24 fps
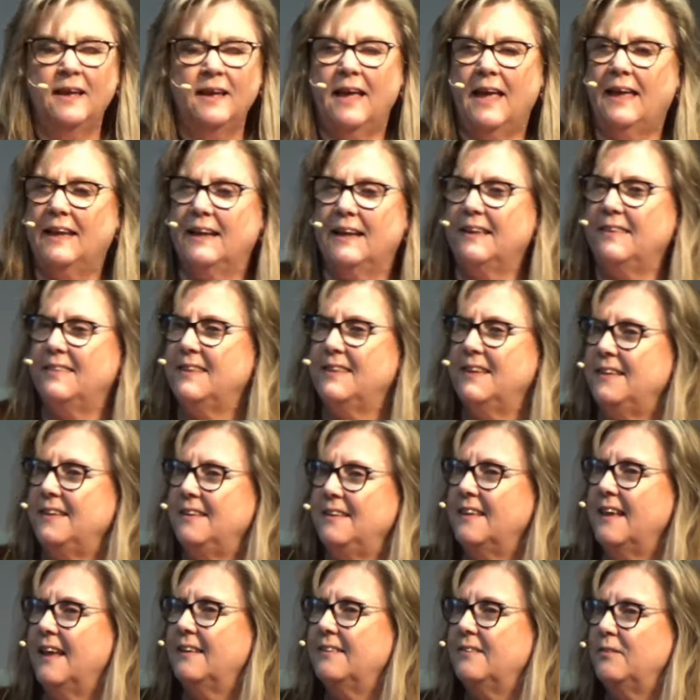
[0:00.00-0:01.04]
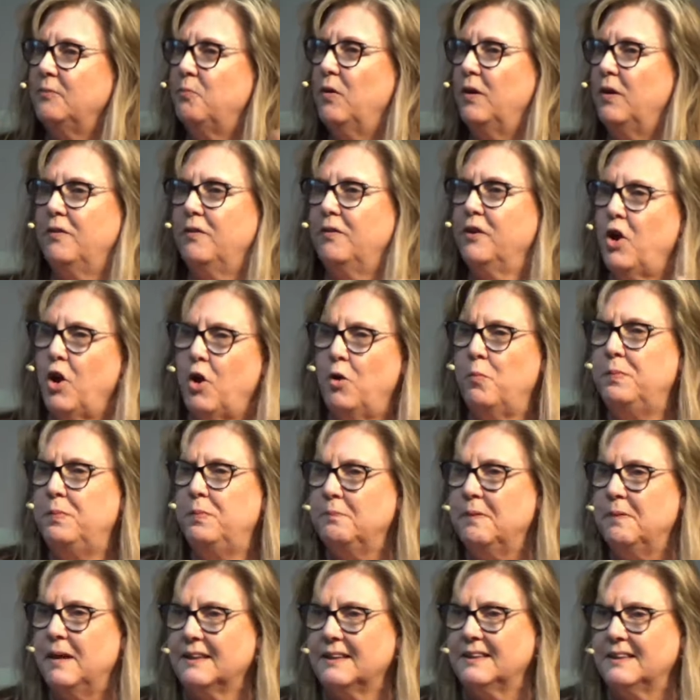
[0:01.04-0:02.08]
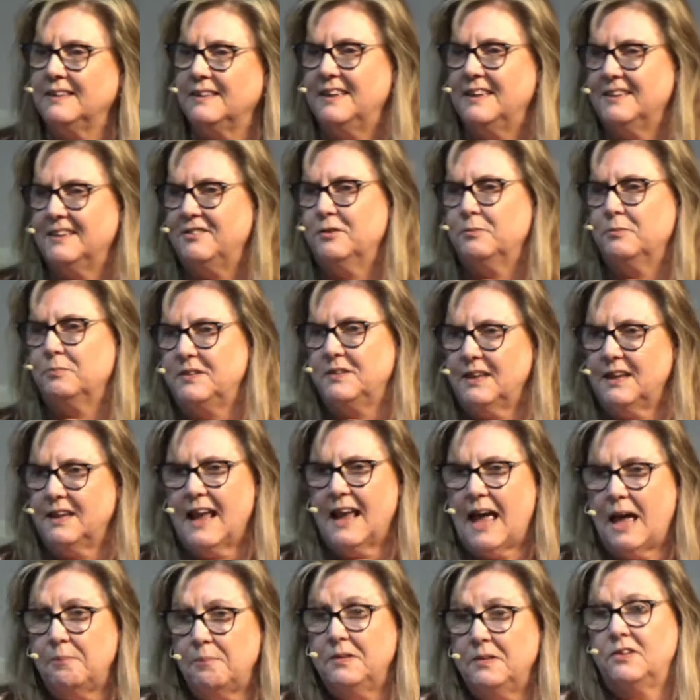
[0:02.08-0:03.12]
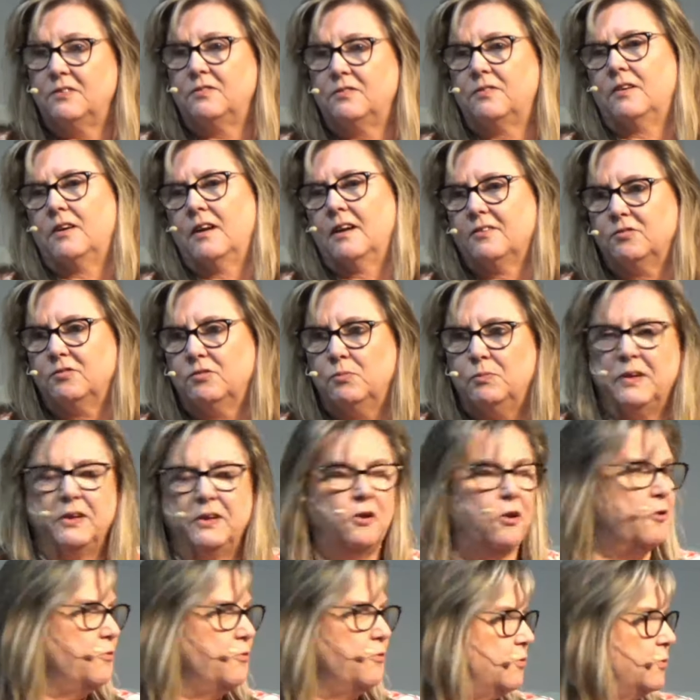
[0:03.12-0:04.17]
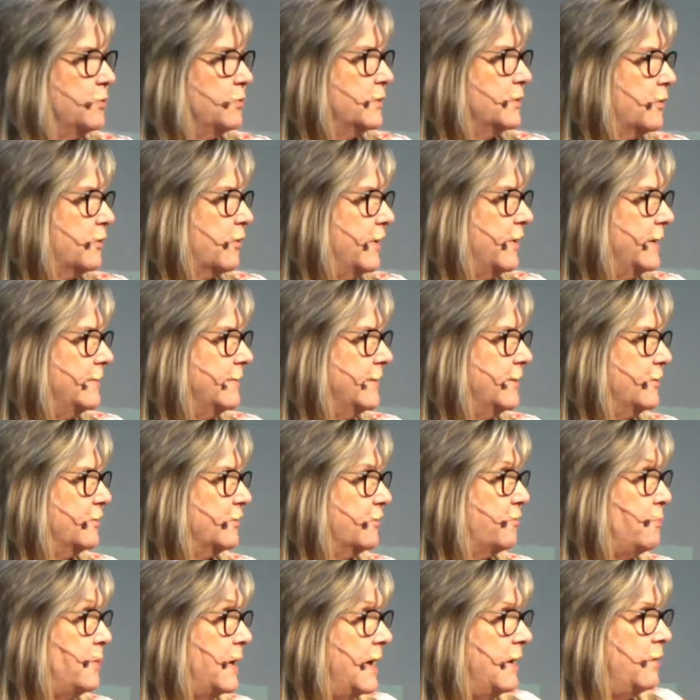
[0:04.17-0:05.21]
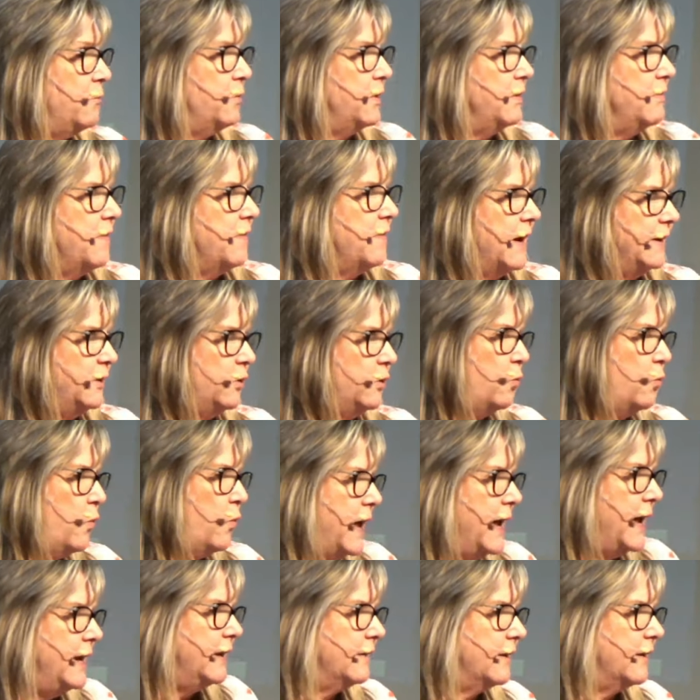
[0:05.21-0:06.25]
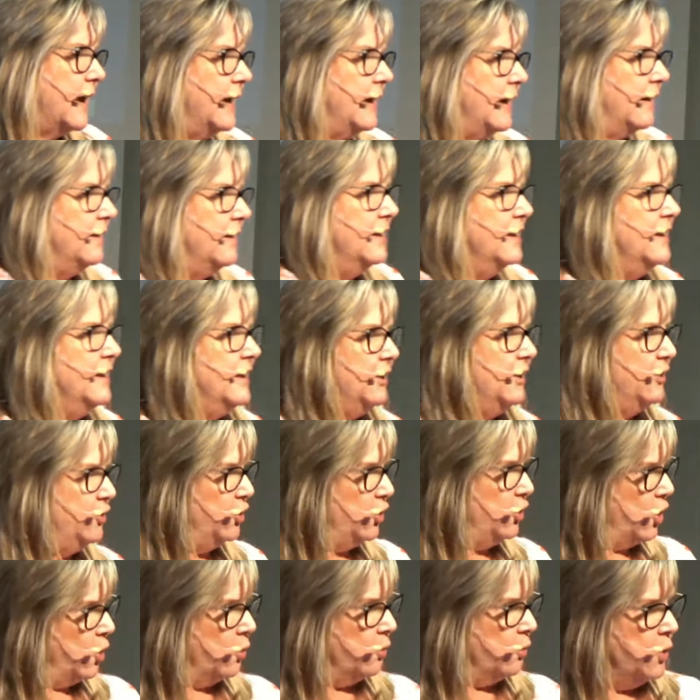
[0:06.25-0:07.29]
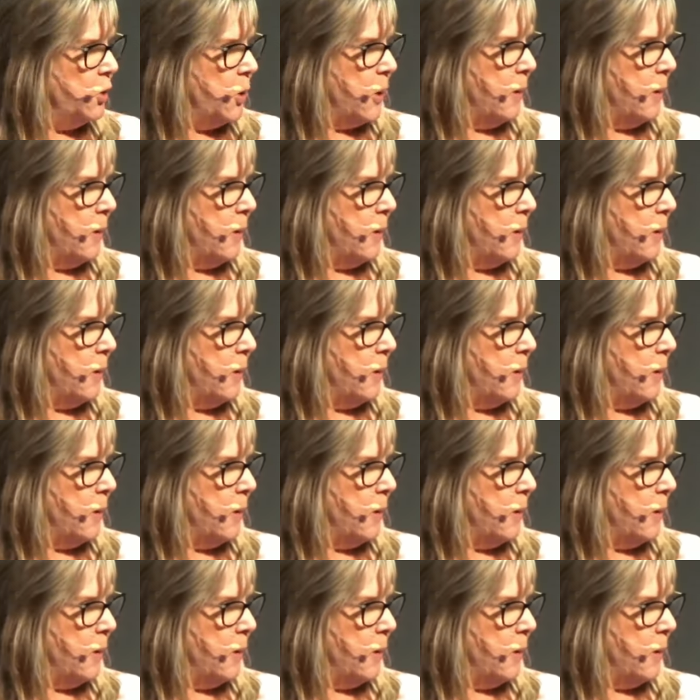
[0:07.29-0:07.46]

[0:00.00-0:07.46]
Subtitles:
And I think that's one of the coping mechanisms that happens for us when we go through a great deal of pain. We find a way to kind of, you know,